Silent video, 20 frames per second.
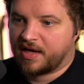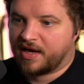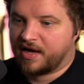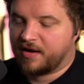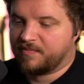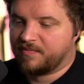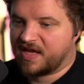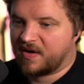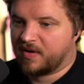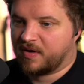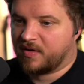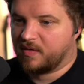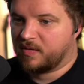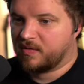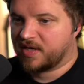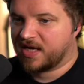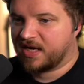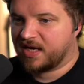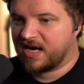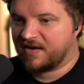That way we will
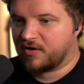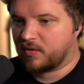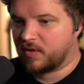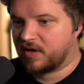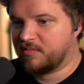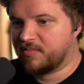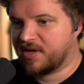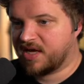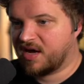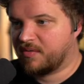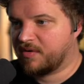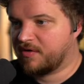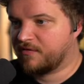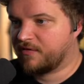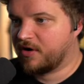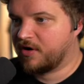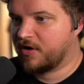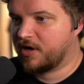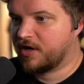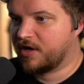get everyone being able to
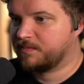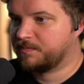vote on it.